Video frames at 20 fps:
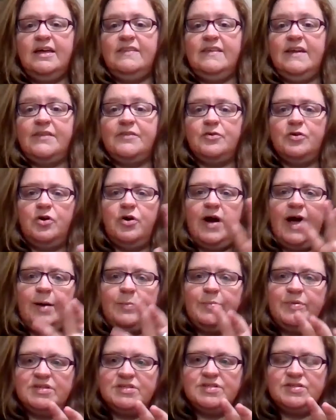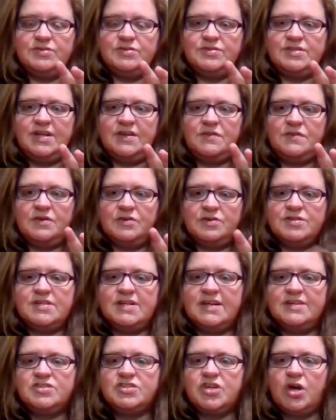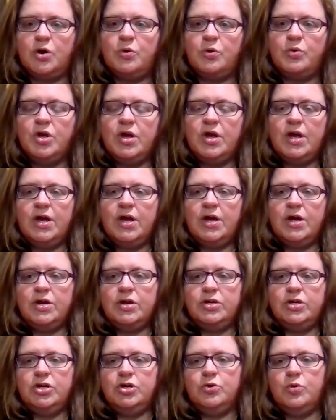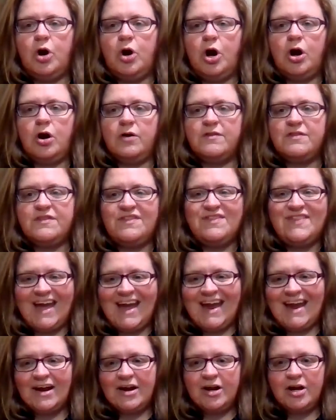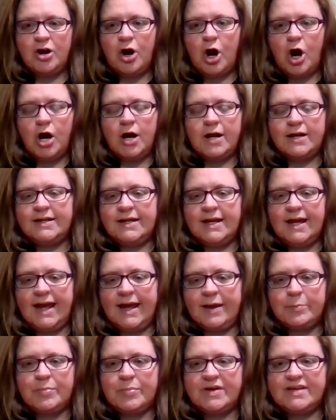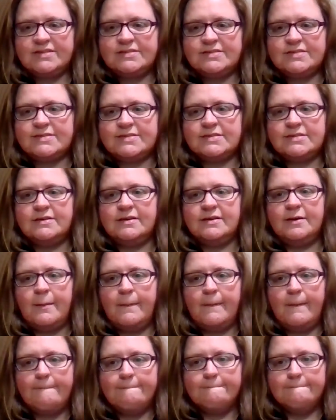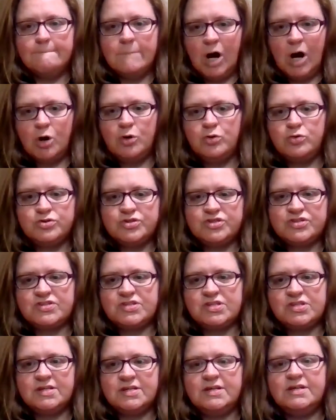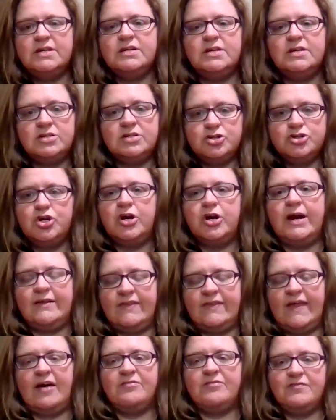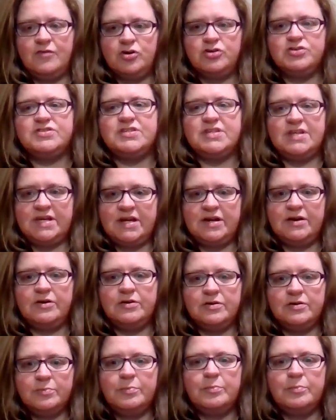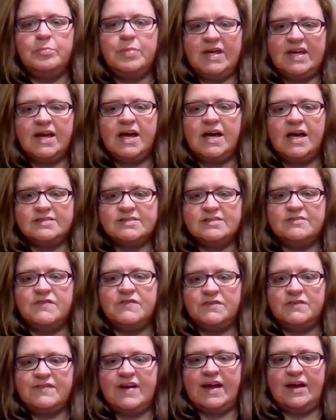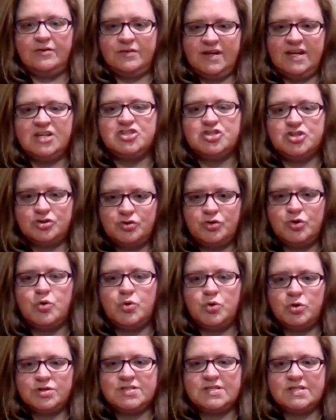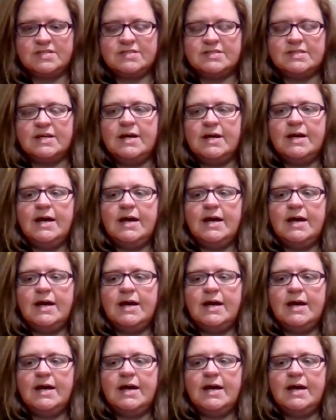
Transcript: the other will happen Tuesday, Thursday. So you are there on campus most during that first year because of the foundational courses.